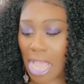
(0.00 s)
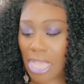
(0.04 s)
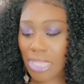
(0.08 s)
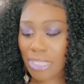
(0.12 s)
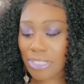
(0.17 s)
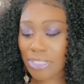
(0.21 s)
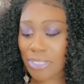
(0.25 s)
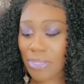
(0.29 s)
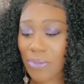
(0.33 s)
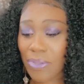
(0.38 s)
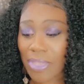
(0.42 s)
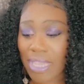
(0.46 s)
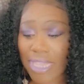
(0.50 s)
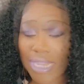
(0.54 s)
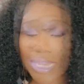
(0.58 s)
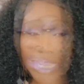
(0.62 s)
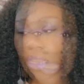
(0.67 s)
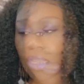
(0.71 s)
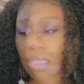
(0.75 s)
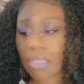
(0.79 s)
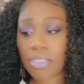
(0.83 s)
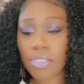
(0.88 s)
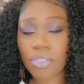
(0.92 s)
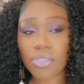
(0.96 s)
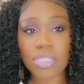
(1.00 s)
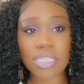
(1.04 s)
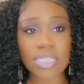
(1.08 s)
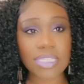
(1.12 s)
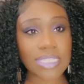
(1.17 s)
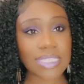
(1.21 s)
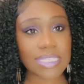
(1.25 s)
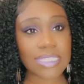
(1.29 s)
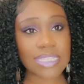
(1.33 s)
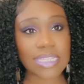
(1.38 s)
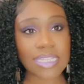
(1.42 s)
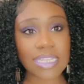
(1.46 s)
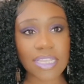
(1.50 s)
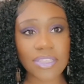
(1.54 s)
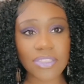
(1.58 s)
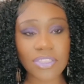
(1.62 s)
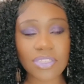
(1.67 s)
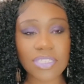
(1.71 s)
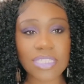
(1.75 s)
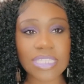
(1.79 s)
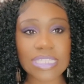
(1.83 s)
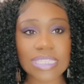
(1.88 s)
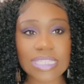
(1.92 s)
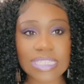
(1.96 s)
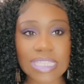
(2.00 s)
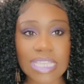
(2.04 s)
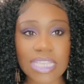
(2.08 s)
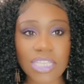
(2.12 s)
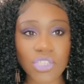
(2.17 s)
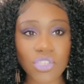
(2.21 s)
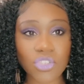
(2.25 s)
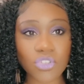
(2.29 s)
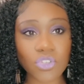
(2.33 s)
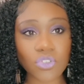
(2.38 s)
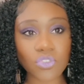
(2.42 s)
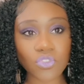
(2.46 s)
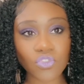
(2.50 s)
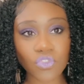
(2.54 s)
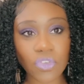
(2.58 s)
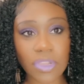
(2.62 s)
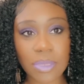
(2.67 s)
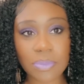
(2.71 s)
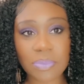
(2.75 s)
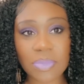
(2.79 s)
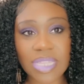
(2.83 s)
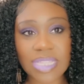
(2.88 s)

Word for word: So anywho, so this is another sensational drip,